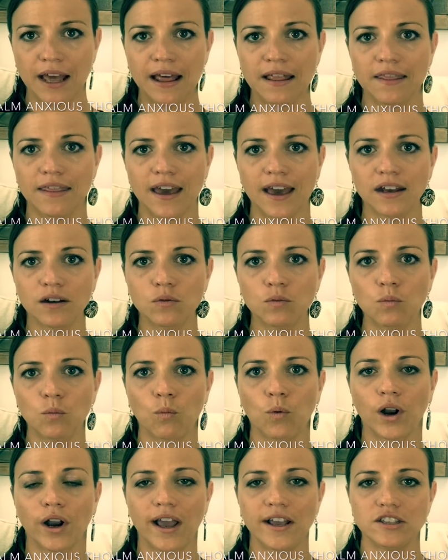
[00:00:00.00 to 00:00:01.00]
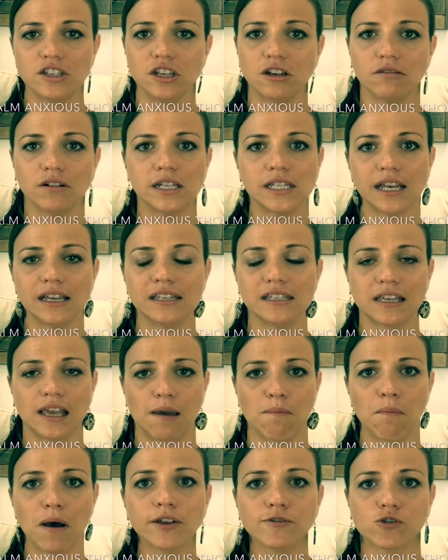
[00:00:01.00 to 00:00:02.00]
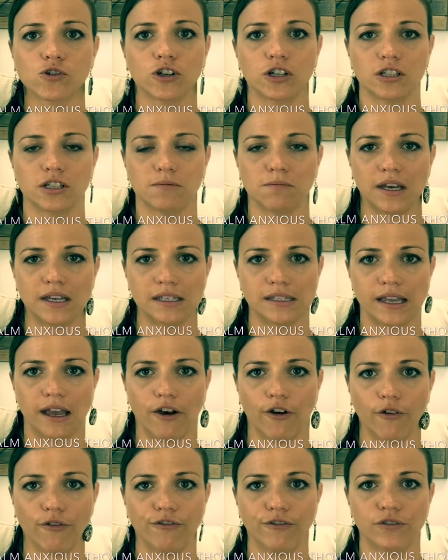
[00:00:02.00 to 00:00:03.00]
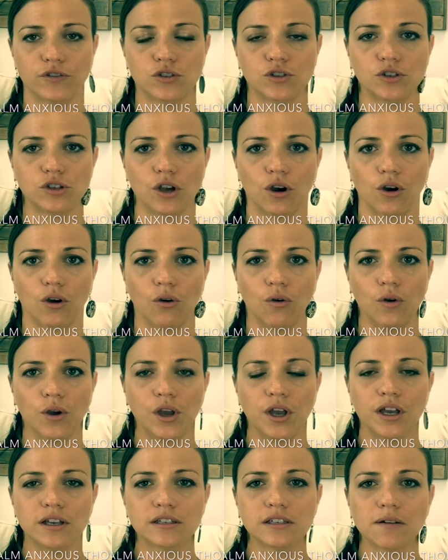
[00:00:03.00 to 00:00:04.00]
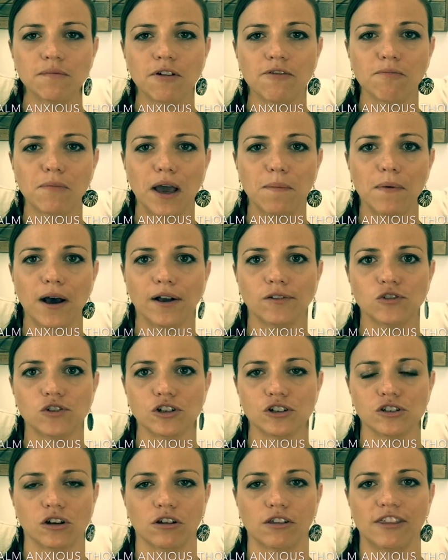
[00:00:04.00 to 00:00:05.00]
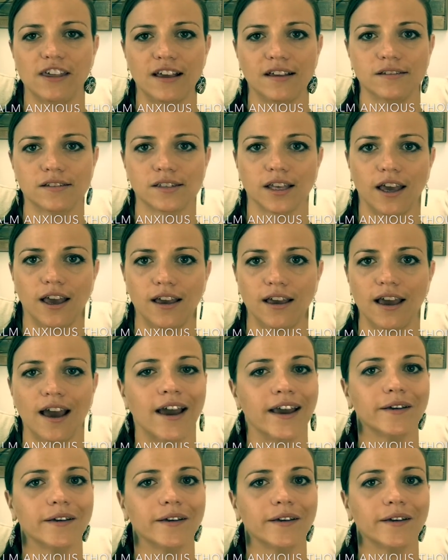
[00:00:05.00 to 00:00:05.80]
Then what I do is I say a mantra to myself. So some of my mantras are things like, I